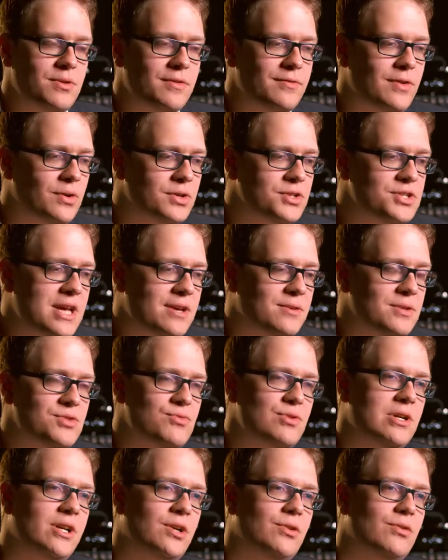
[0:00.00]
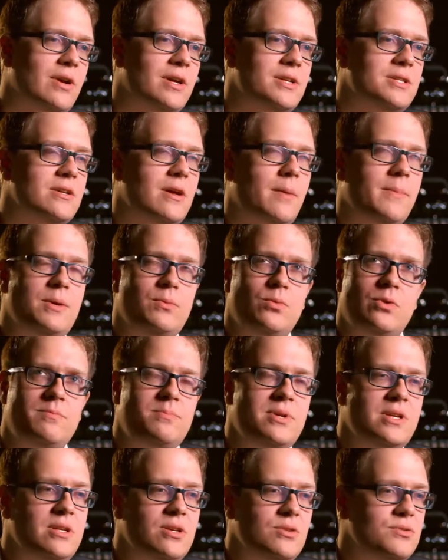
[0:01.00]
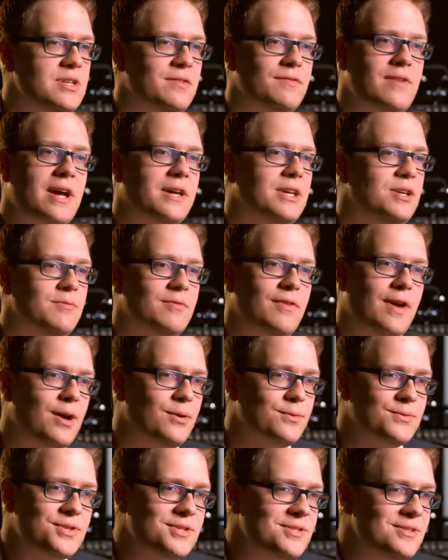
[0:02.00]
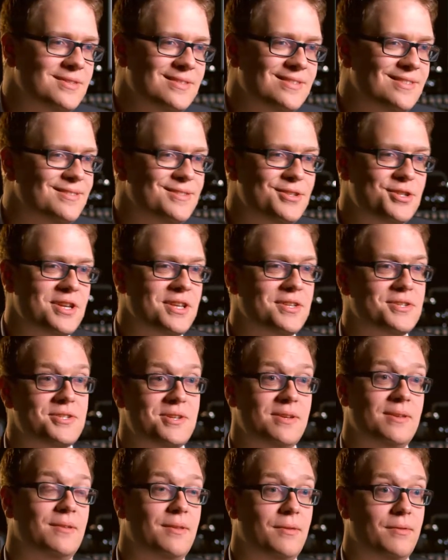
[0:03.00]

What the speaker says: The Vox sound is really crazy. I mean, we've been using vacuum valves since